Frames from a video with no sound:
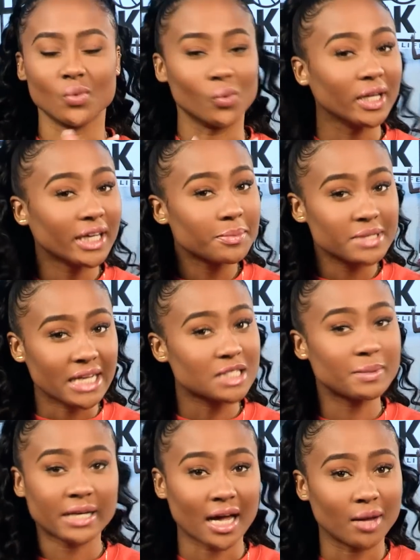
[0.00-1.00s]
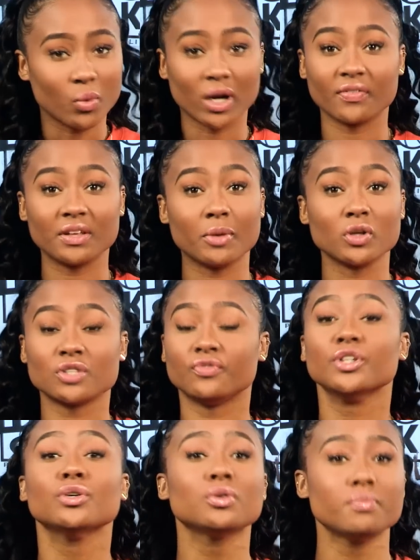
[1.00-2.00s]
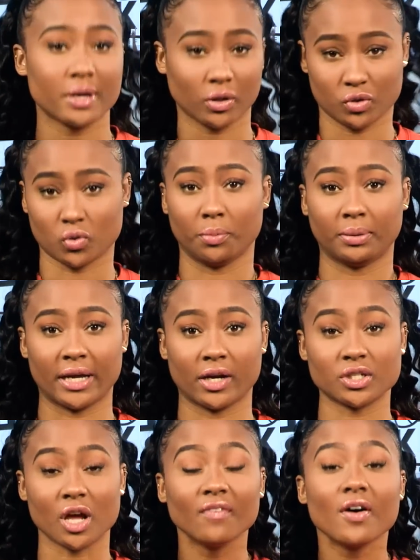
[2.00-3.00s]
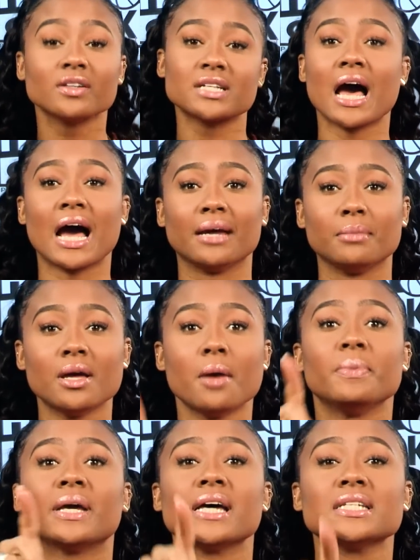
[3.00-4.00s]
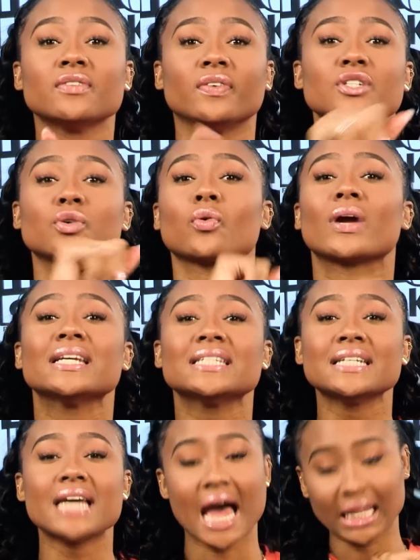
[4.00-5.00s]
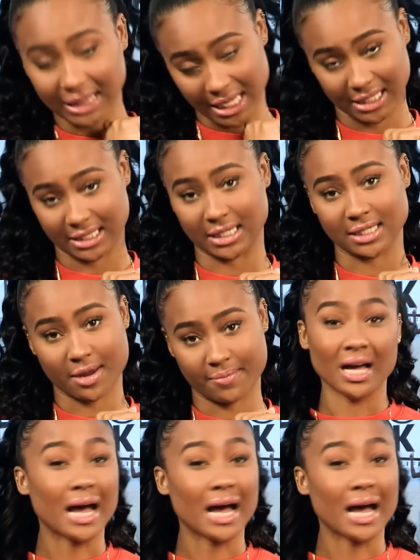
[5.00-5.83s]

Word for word: Williams has become one of the most viewed middle school players of all time because of his crazy athleticism.